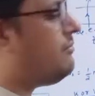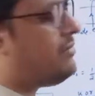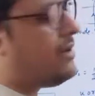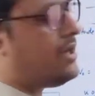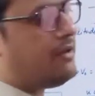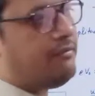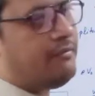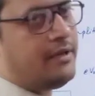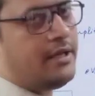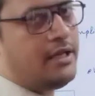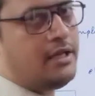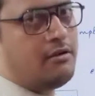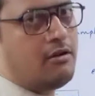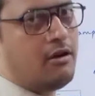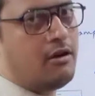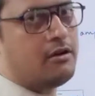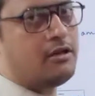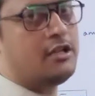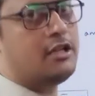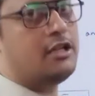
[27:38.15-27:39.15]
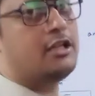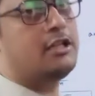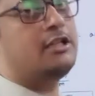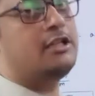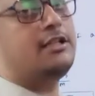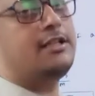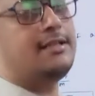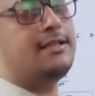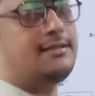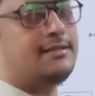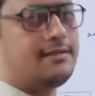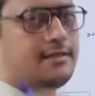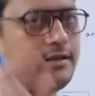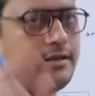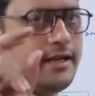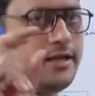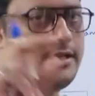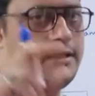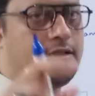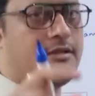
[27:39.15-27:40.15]
by V naught, this
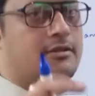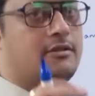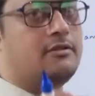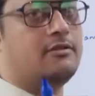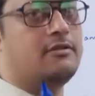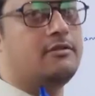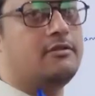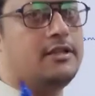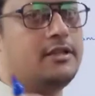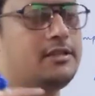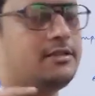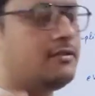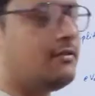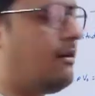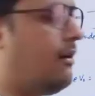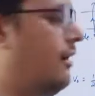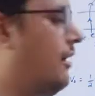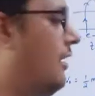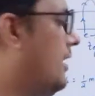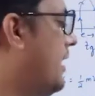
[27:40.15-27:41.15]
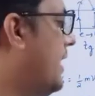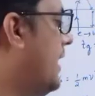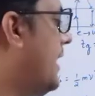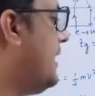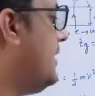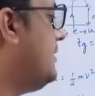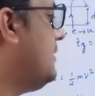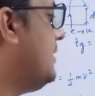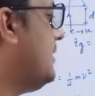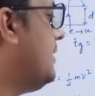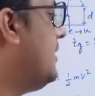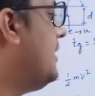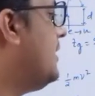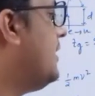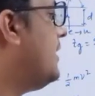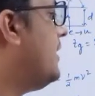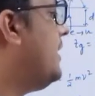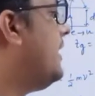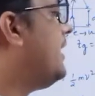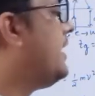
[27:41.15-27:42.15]
ratio is called as
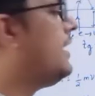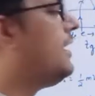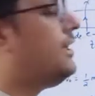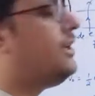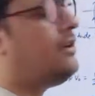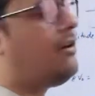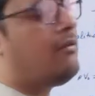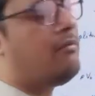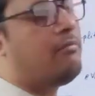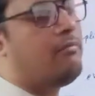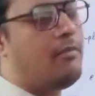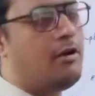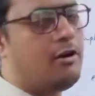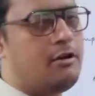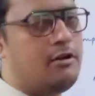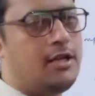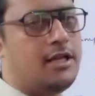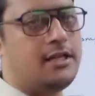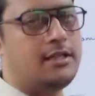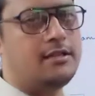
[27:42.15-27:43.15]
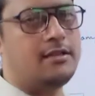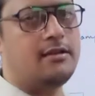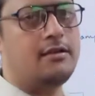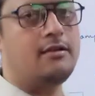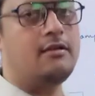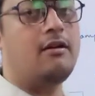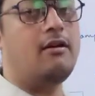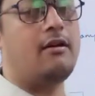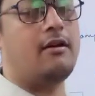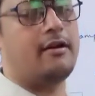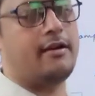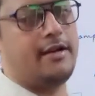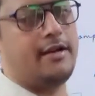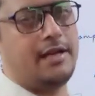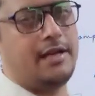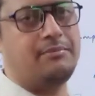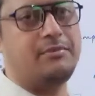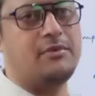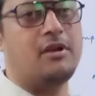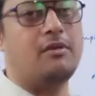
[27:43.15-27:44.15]
degree of modulation or
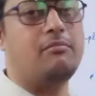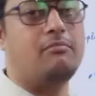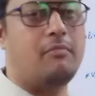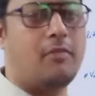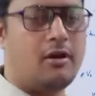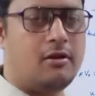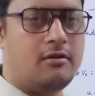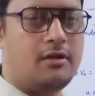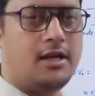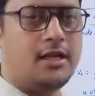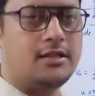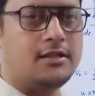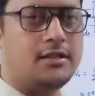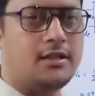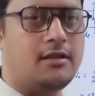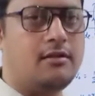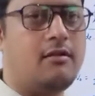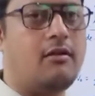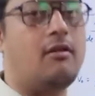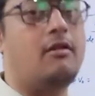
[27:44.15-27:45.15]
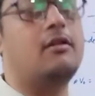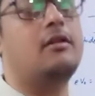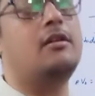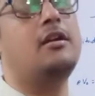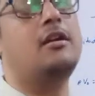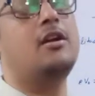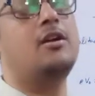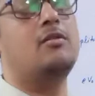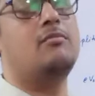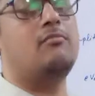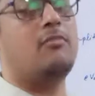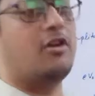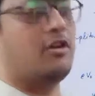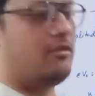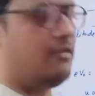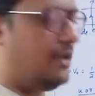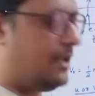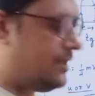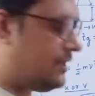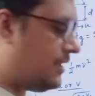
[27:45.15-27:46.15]
depth of modulation or
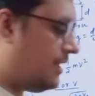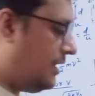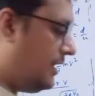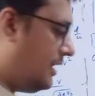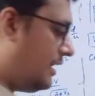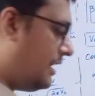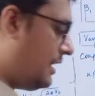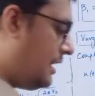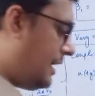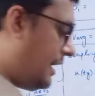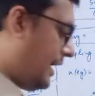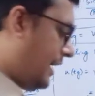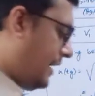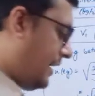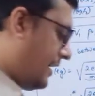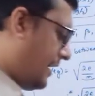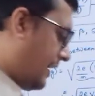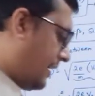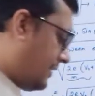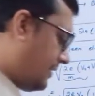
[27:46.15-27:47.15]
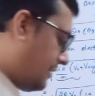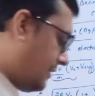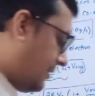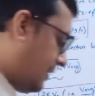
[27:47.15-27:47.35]
modulation index.